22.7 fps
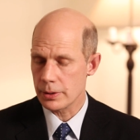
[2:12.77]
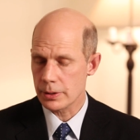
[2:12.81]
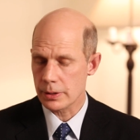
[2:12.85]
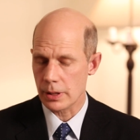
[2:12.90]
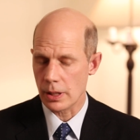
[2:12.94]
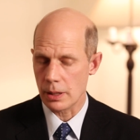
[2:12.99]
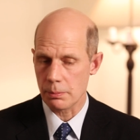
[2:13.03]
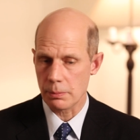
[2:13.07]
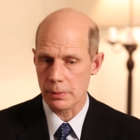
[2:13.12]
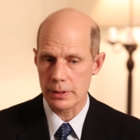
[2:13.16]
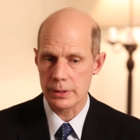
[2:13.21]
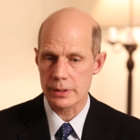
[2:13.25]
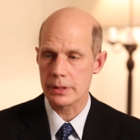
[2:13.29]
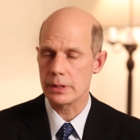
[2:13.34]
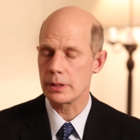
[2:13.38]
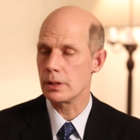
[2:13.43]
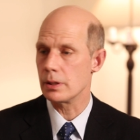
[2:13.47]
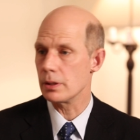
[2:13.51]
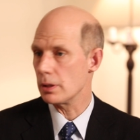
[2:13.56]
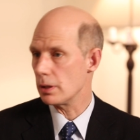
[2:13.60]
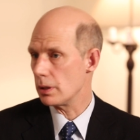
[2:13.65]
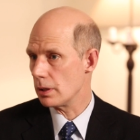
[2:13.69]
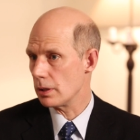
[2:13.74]
statements
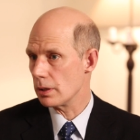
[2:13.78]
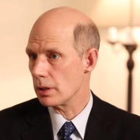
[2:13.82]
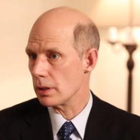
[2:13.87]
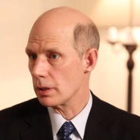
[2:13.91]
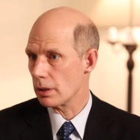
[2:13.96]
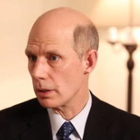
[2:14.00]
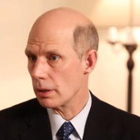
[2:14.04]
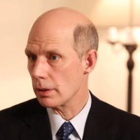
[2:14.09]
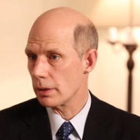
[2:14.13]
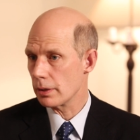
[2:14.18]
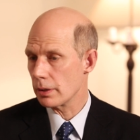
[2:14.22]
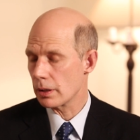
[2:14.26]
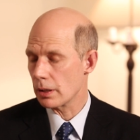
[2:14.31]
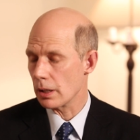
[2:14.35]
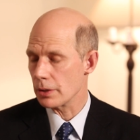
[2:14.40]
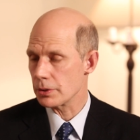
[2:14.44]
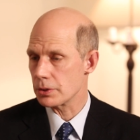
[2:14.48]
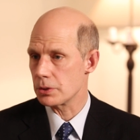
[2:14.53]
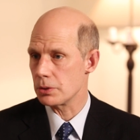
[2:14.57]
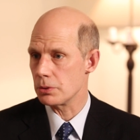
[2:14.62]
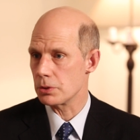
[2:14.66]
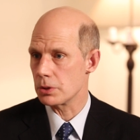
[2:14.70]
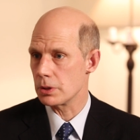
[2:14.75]
in the
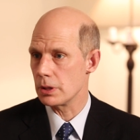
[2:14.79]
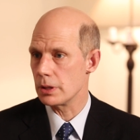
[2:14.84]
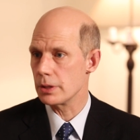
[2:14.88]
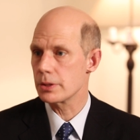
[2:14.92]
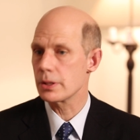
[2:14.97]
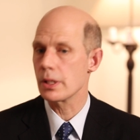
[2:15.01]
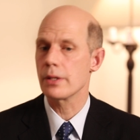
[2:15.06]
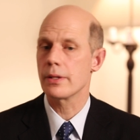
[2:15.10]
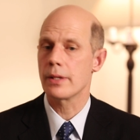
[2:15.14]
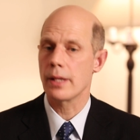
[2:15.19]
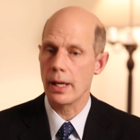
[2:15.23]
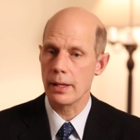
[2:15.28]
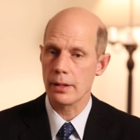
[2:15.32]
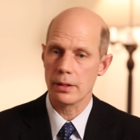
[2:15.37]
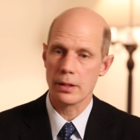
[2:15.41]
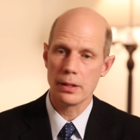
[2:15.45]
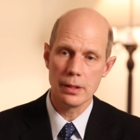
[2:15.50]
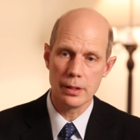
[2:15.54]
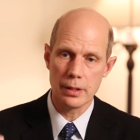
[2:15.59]
Constitution is that